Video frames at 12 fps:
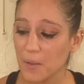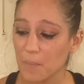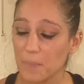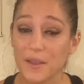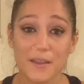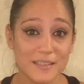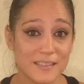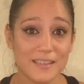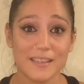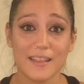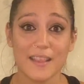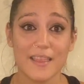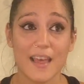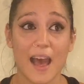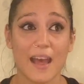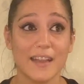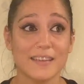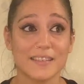because
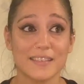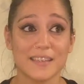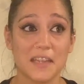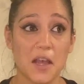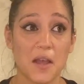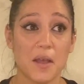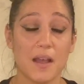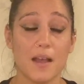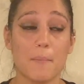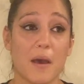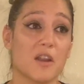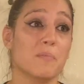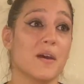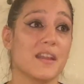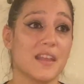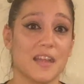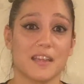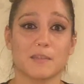that amount of
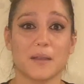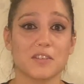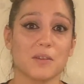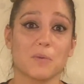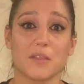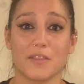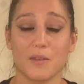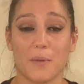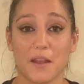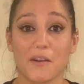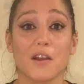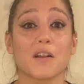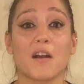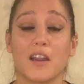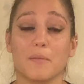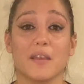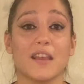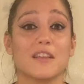money, especially with the way our
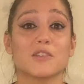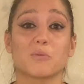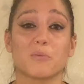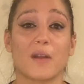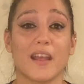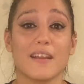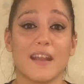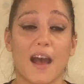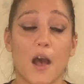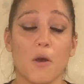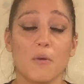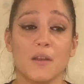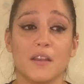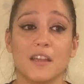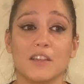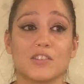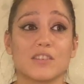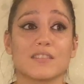economy is right now,
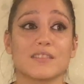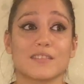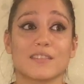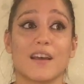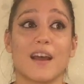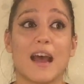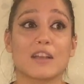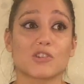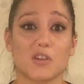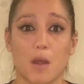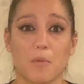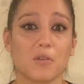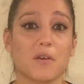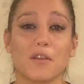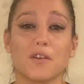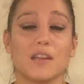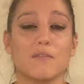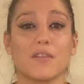is just astronomical. I
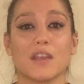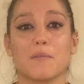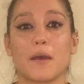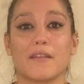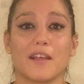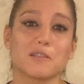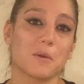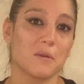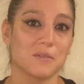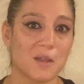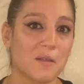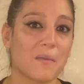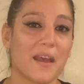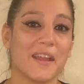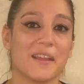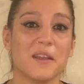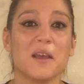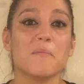couldn't even think about it. That's why it was on
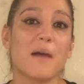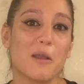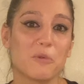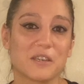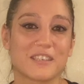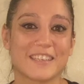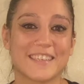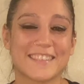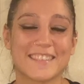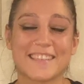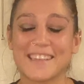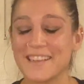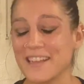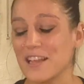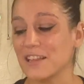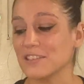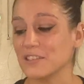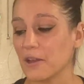my wish list.
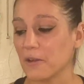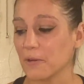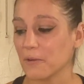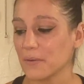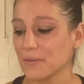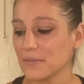So